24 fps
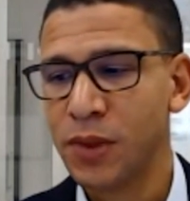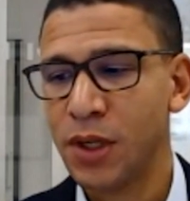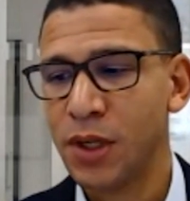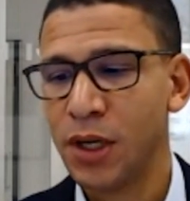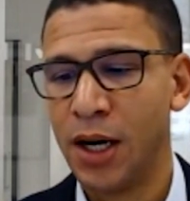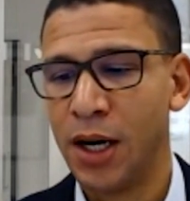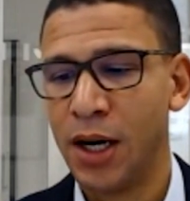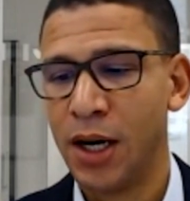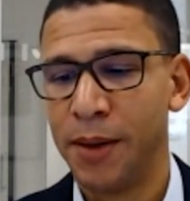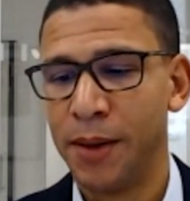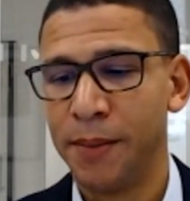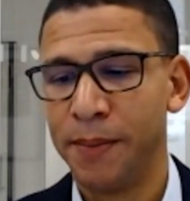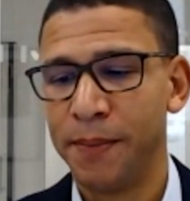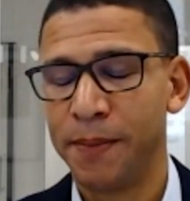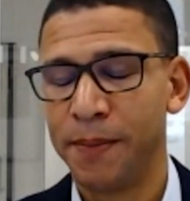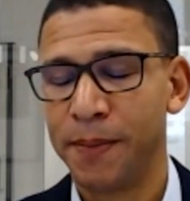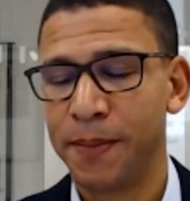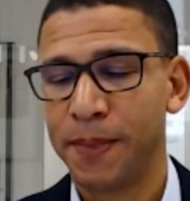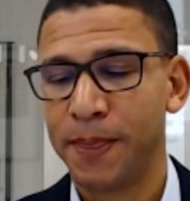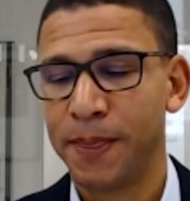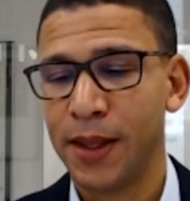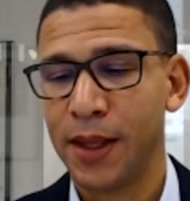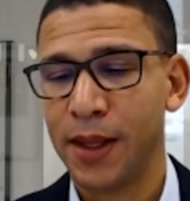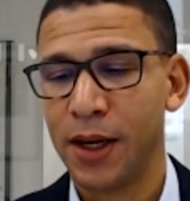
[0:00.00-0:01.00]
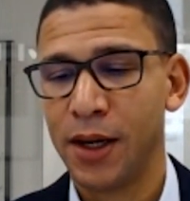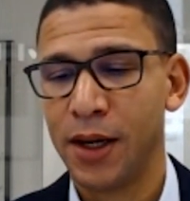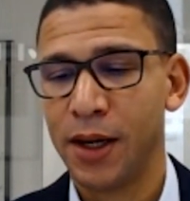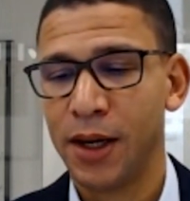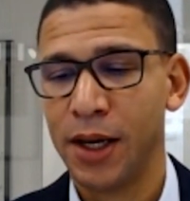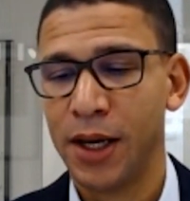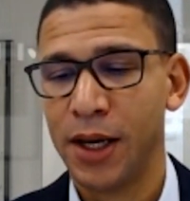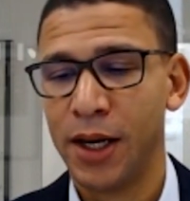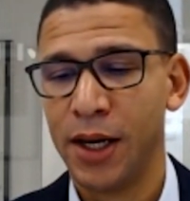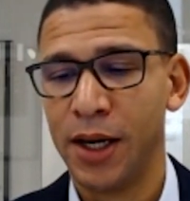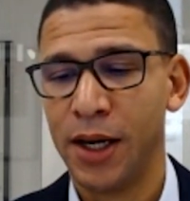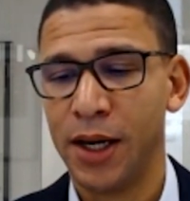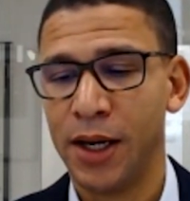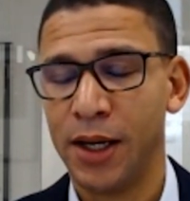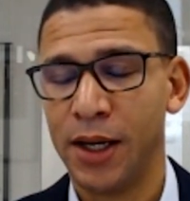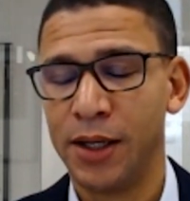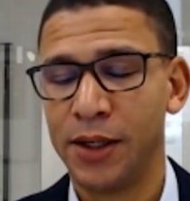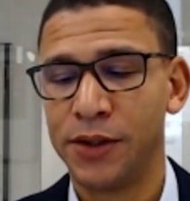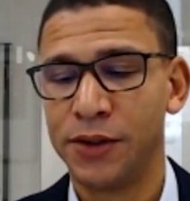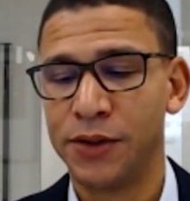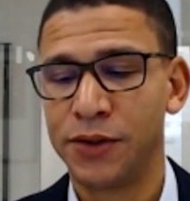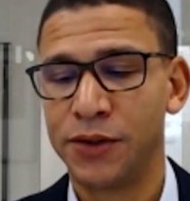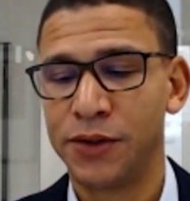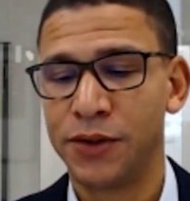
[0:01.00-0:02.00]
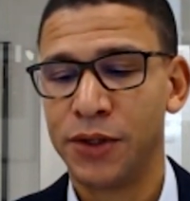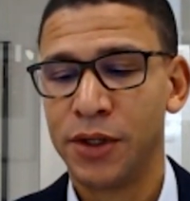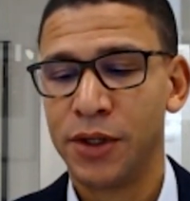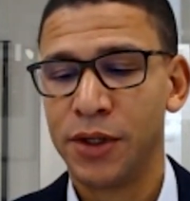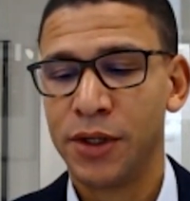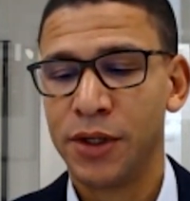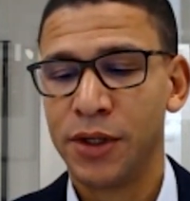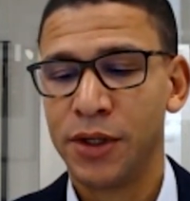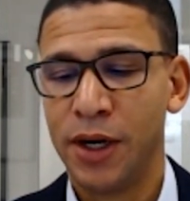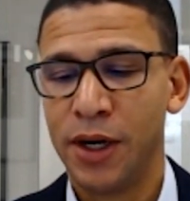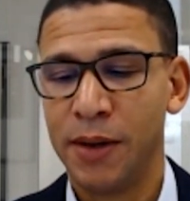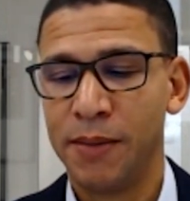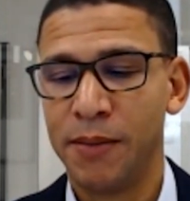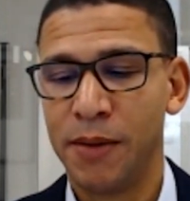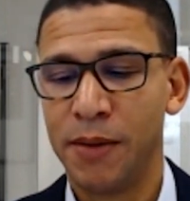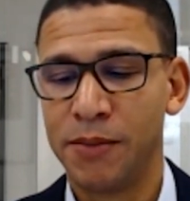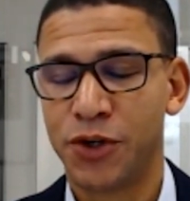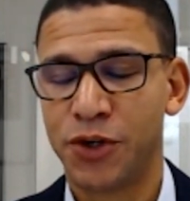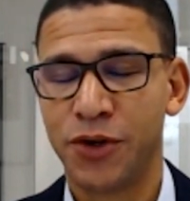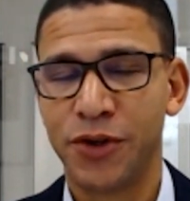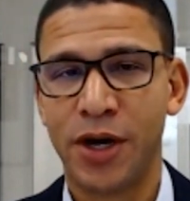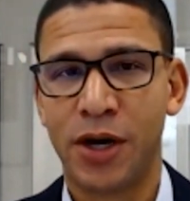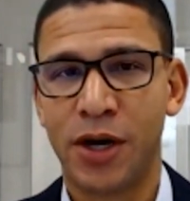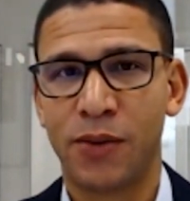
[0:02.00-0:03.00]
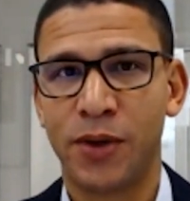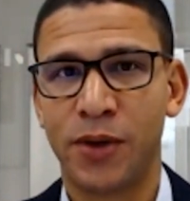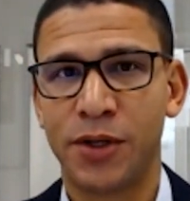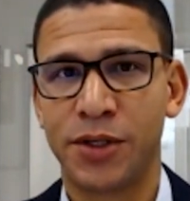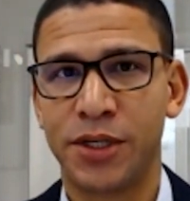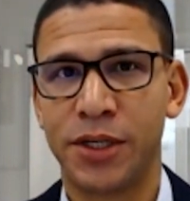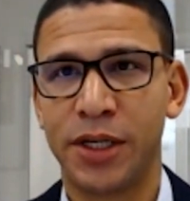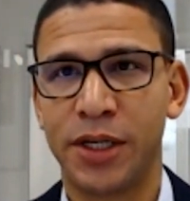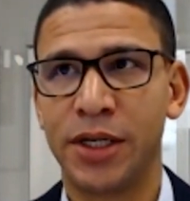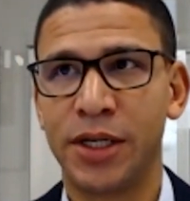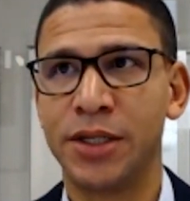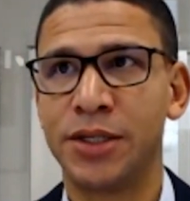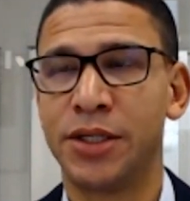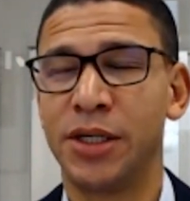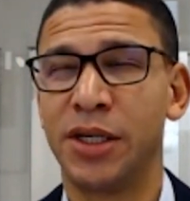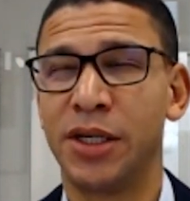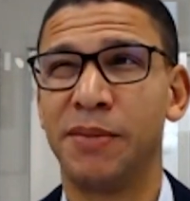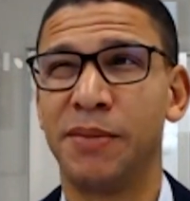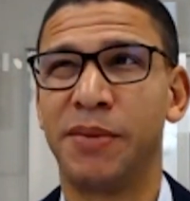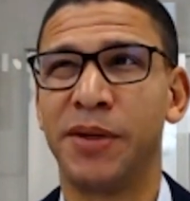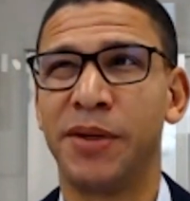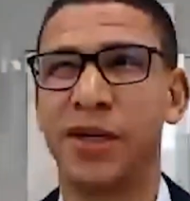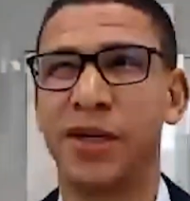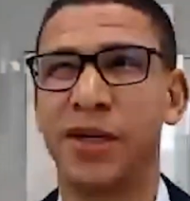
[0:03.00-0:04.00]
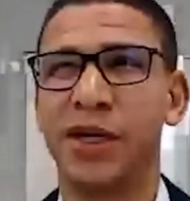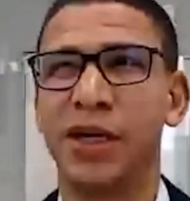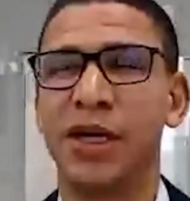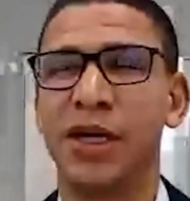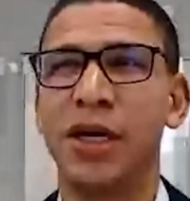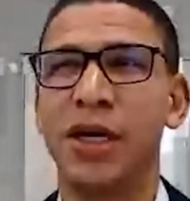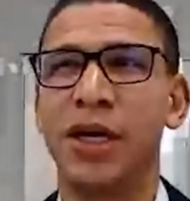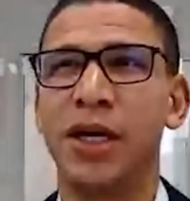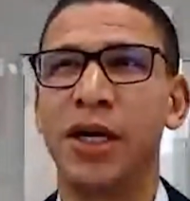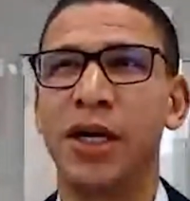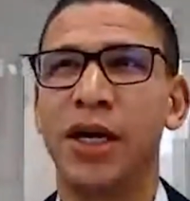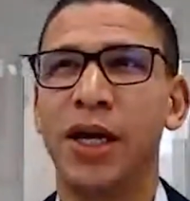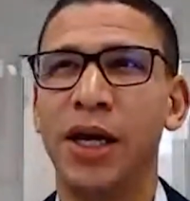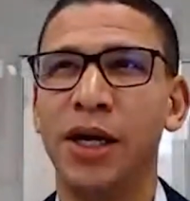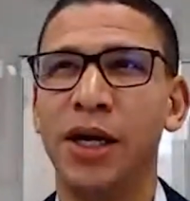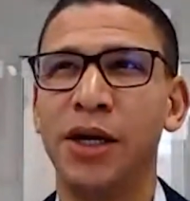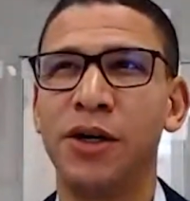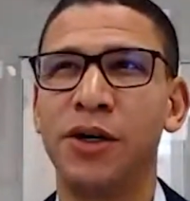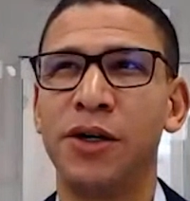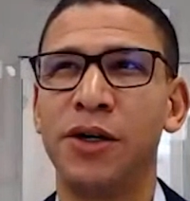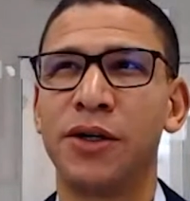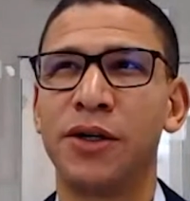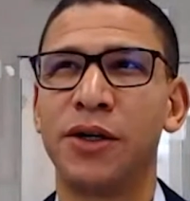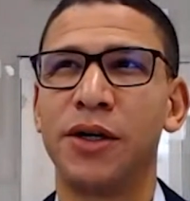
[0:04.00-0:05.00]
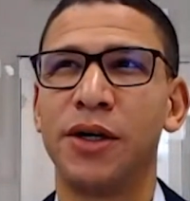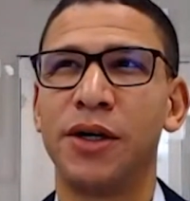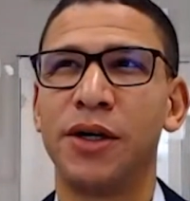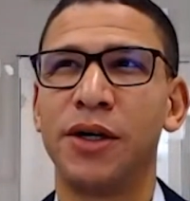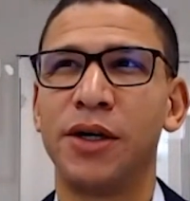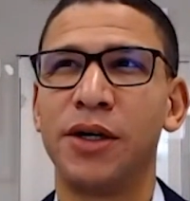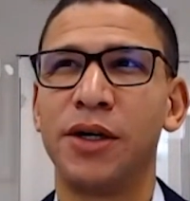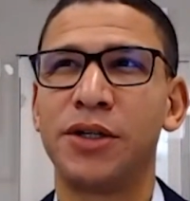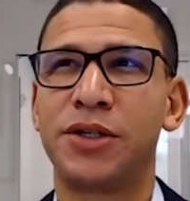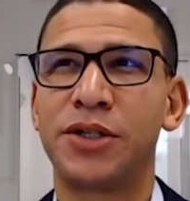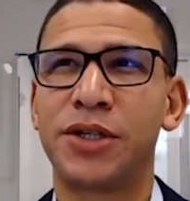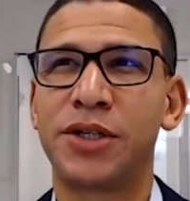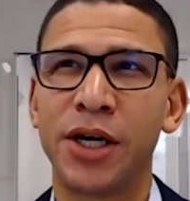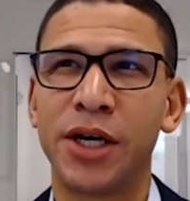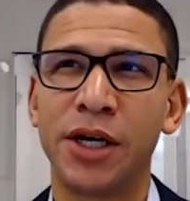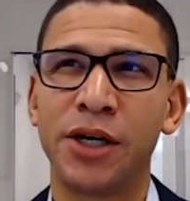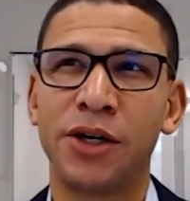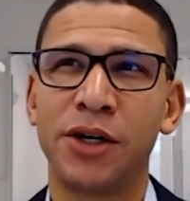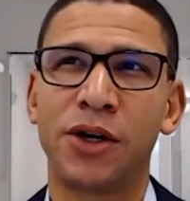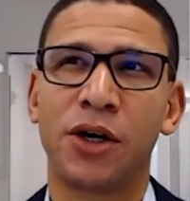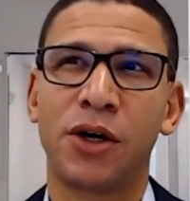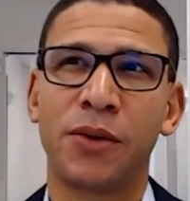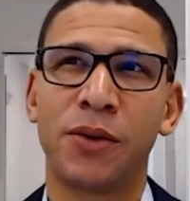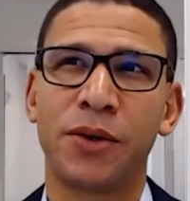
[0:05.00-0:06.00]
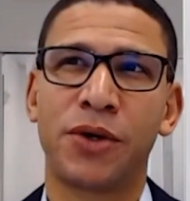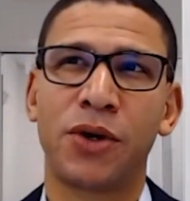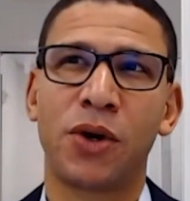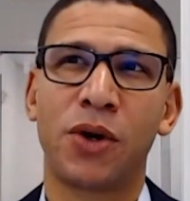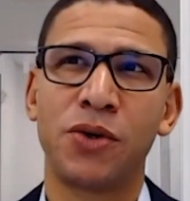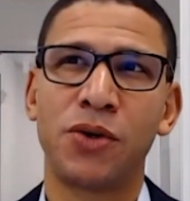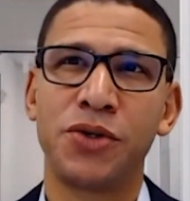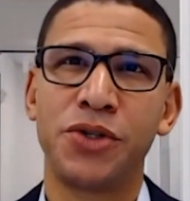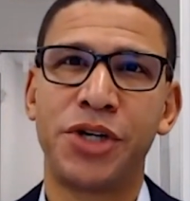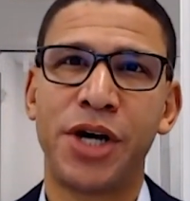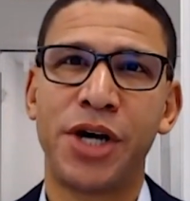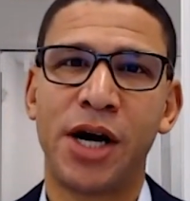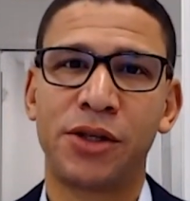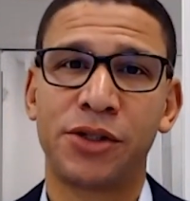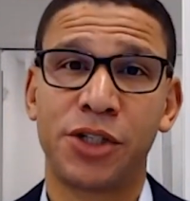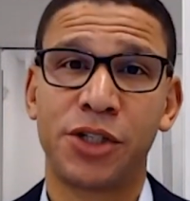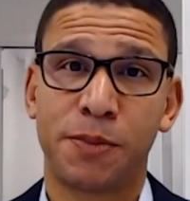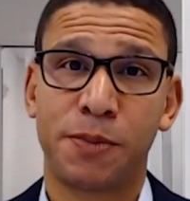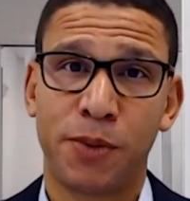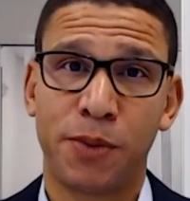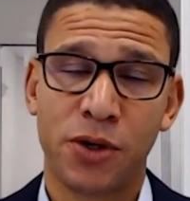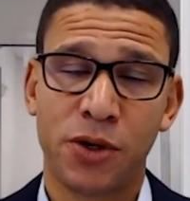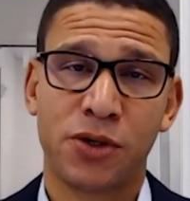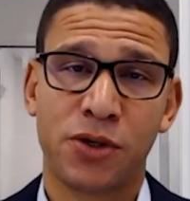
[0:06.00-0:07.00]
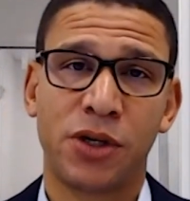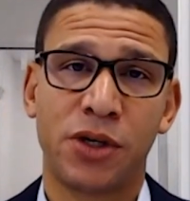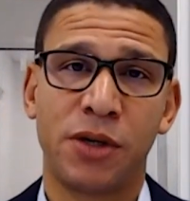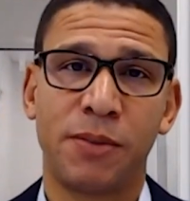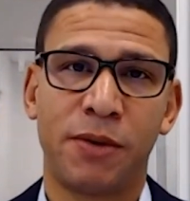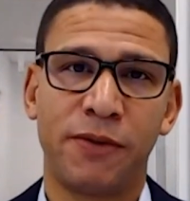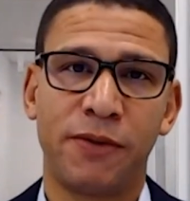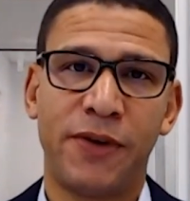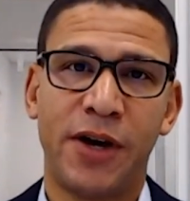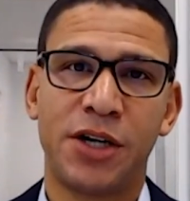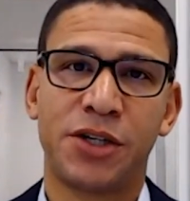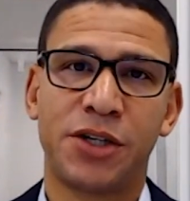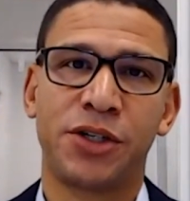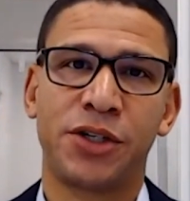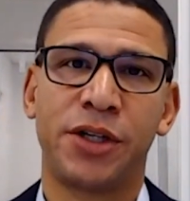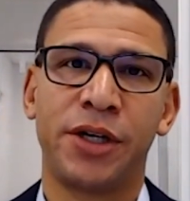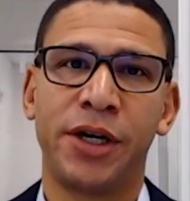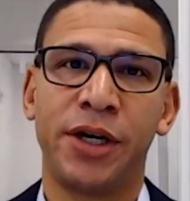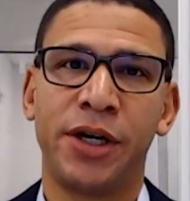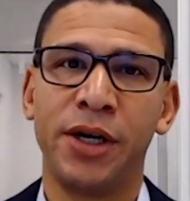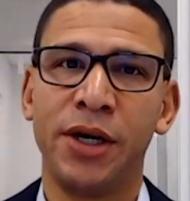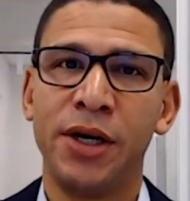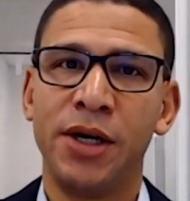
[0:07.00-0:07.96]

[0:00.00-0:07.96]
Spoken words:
And I'm sure that wasn't easy, but in seeing her with her own challenges, personally, professionally,